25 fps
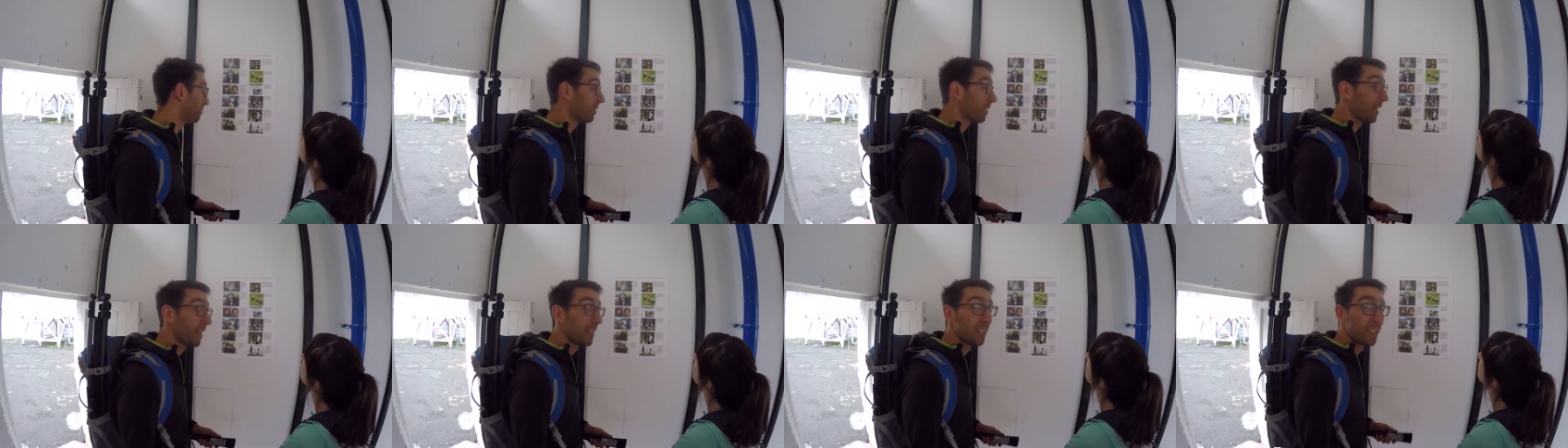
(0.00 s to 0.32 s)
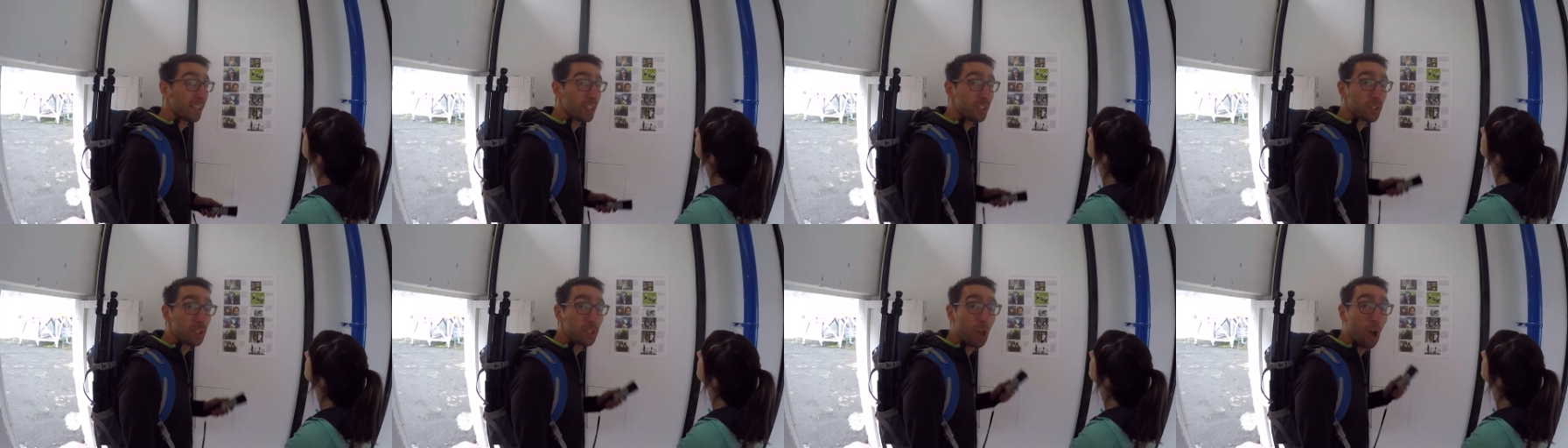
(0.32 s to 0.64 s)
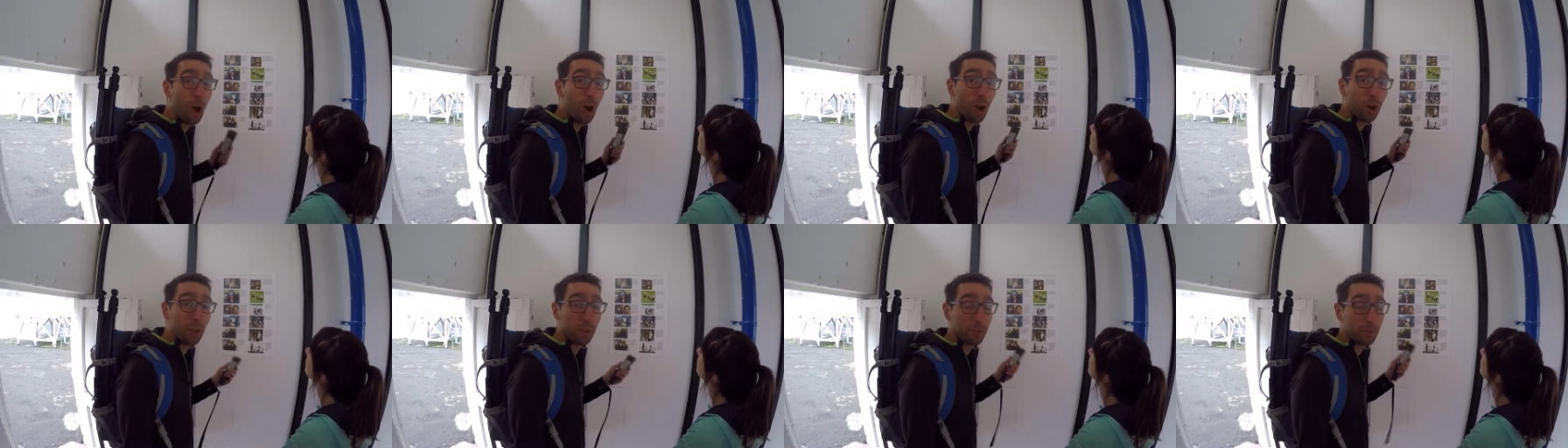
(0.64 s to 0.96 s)
there's a
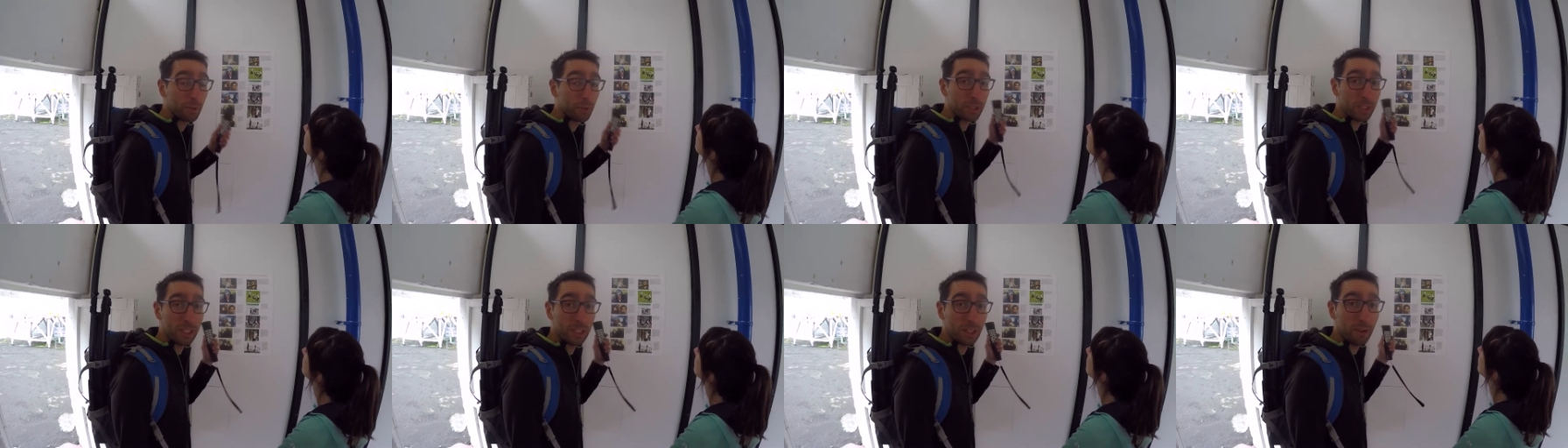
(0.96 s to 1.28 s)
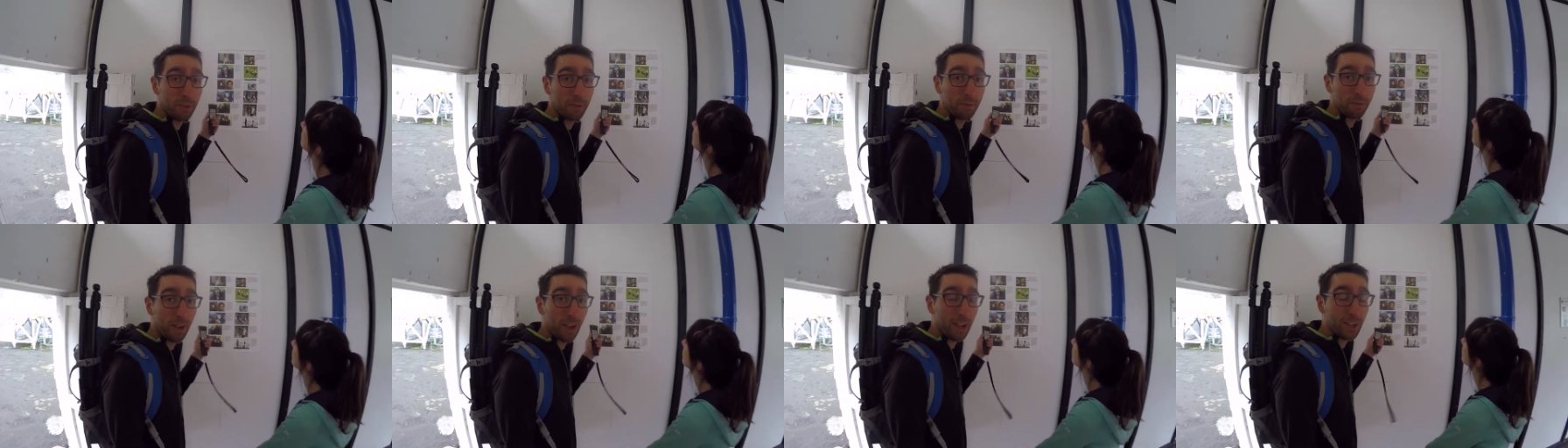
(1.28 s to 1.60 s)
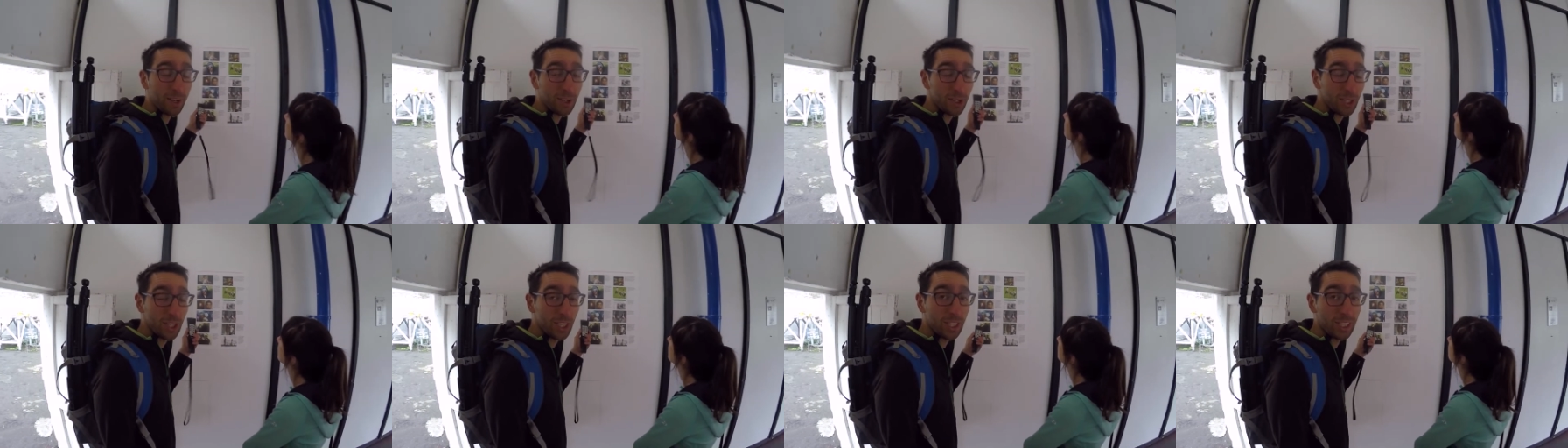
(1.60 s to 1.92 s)
ton of those little
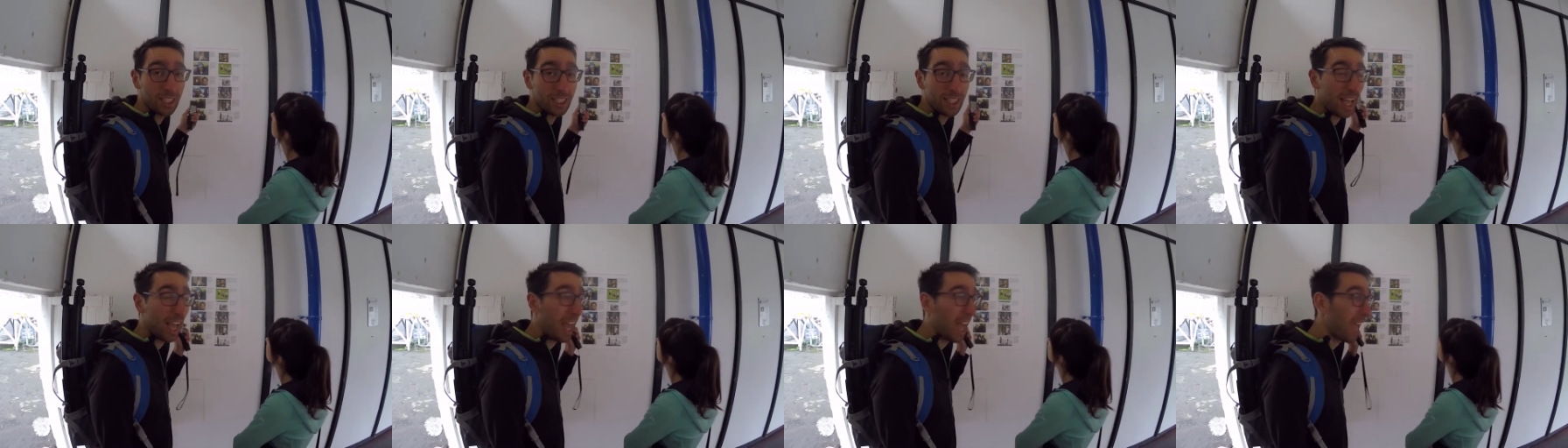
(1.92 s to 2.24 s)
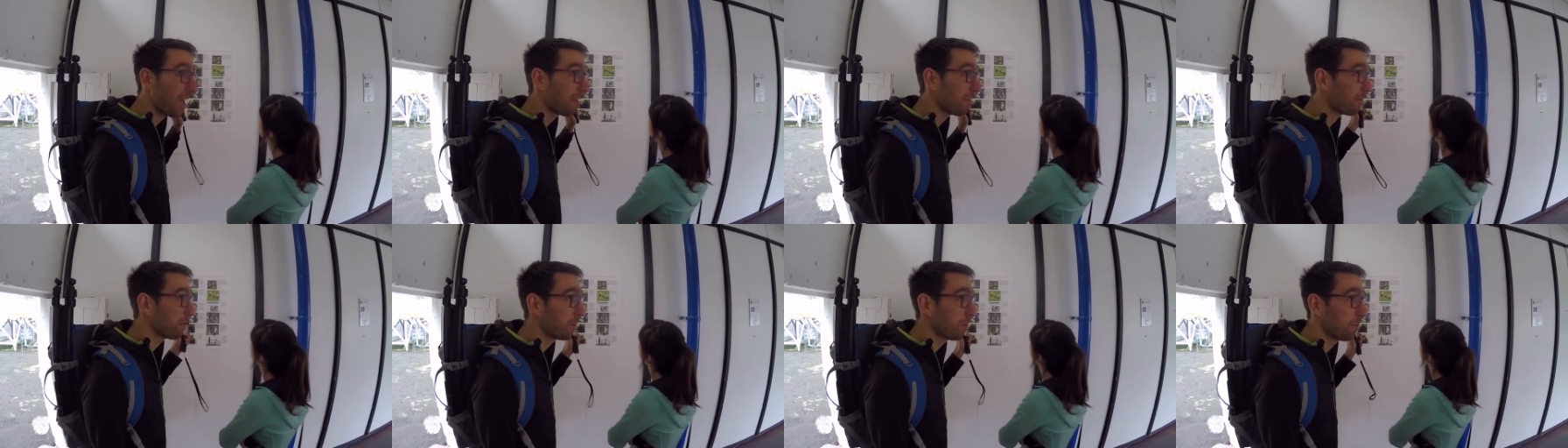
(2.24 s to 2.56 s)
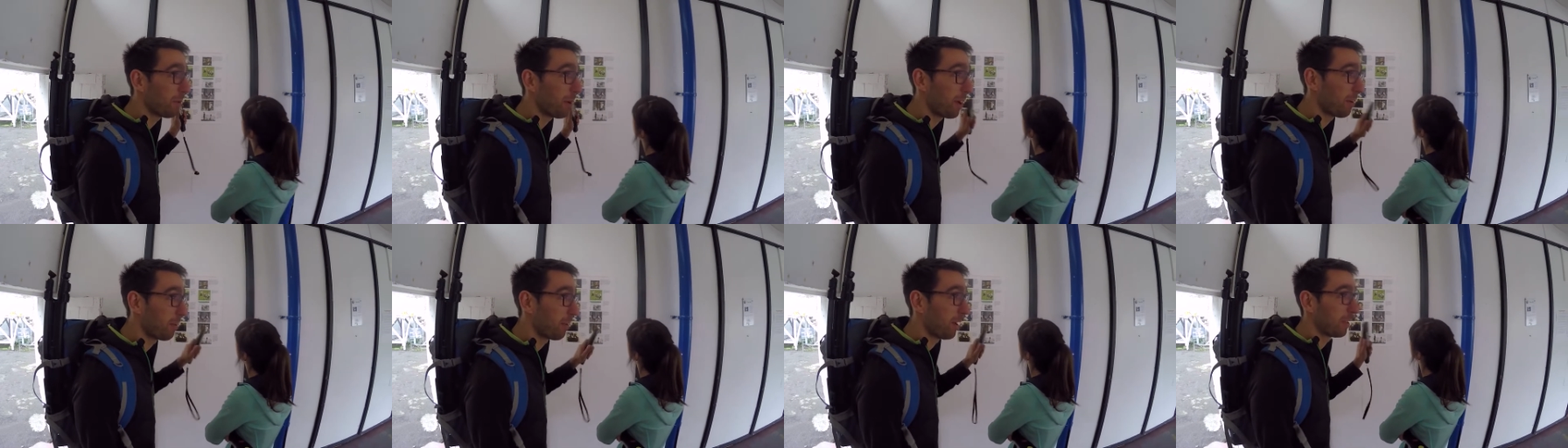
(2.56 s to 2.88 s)
fact sheets
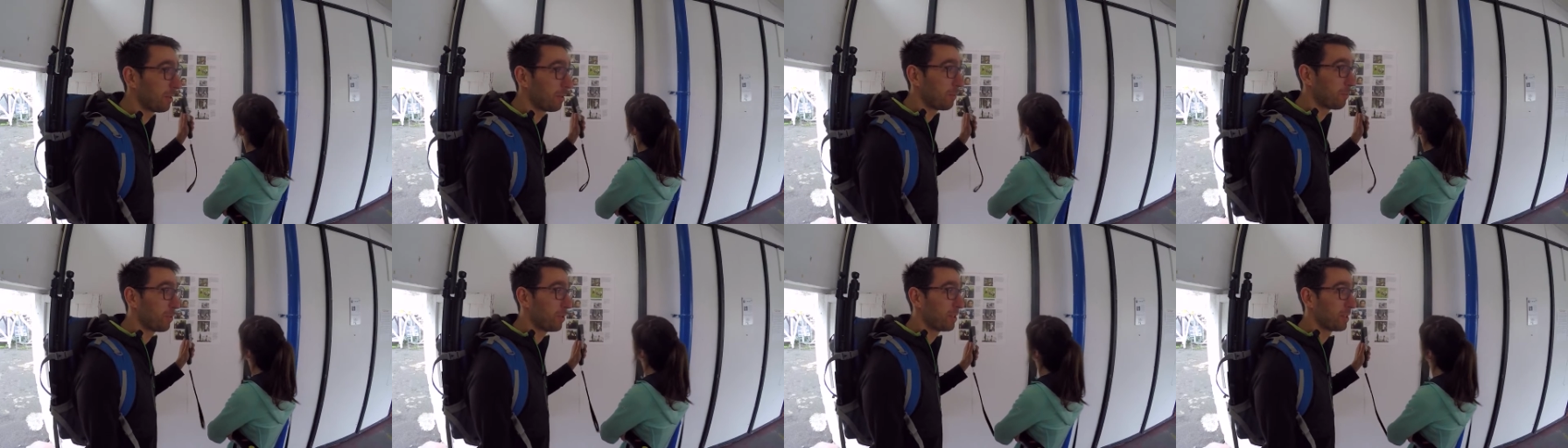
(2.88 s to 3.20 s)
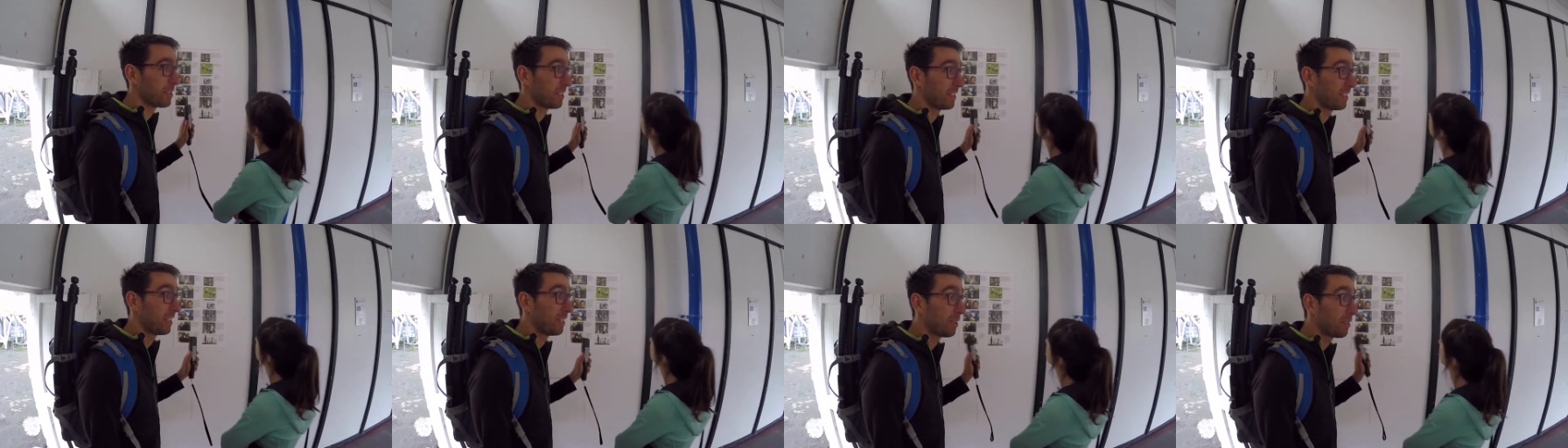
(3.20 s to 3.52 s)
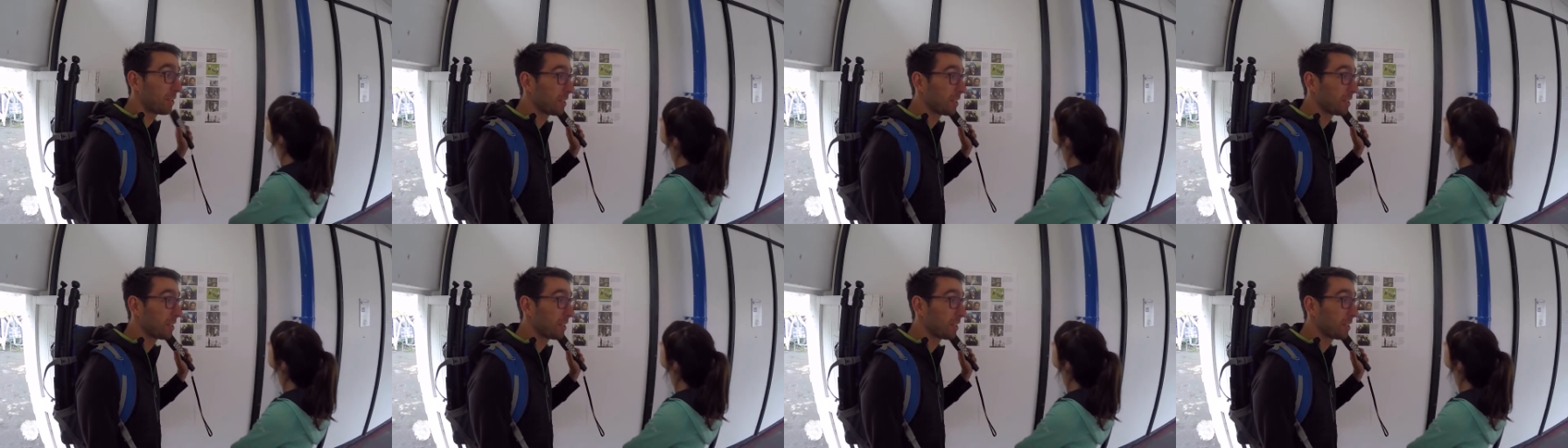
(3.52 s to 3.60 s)
everywhere around the prison,